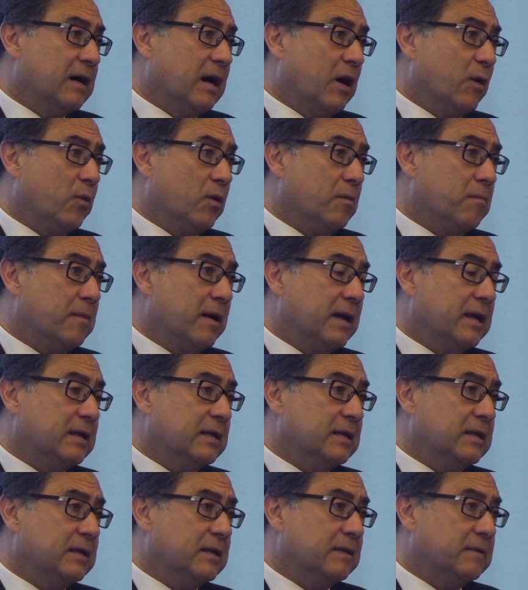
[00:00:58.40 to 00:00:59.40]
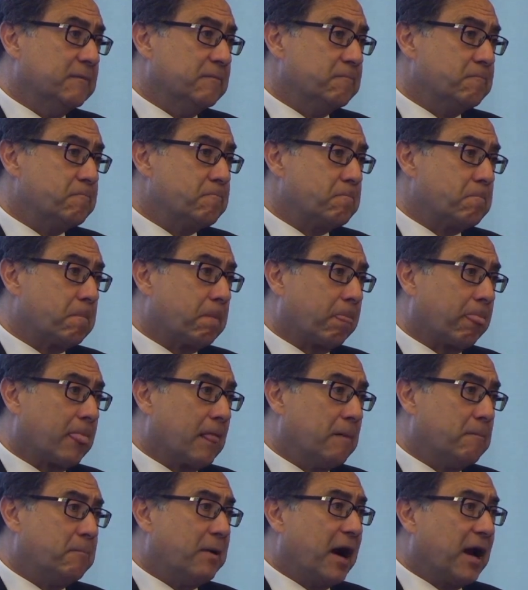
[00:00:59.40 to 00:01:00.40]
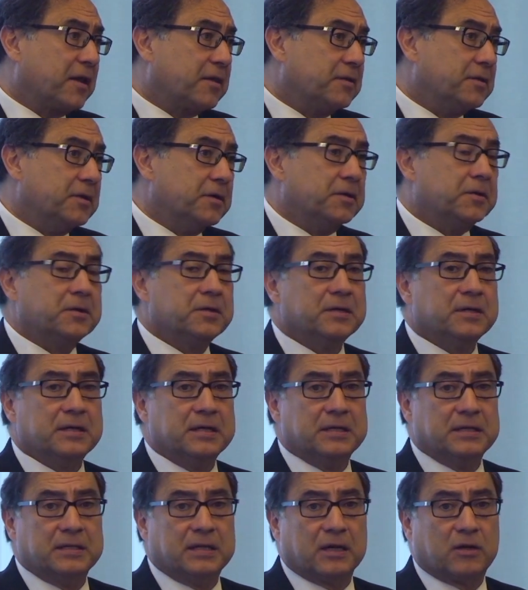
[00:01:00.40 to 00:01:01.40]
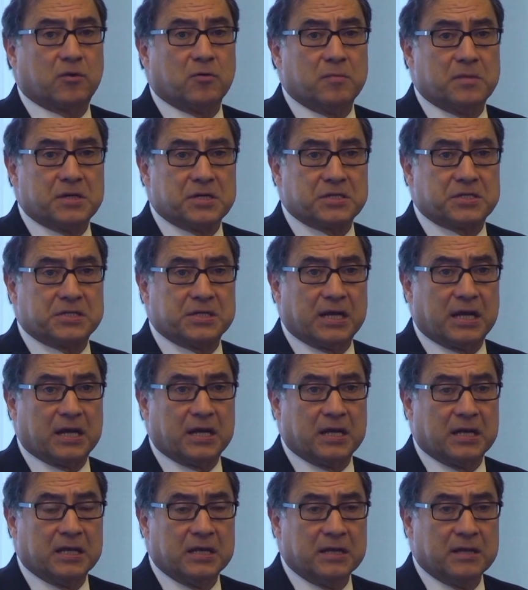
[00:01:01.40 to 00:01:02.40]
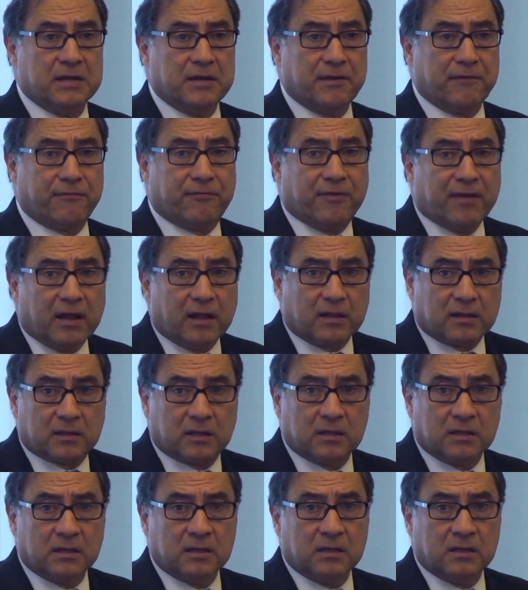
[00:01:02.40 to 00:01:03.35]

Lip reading: Our main partner in the commercial field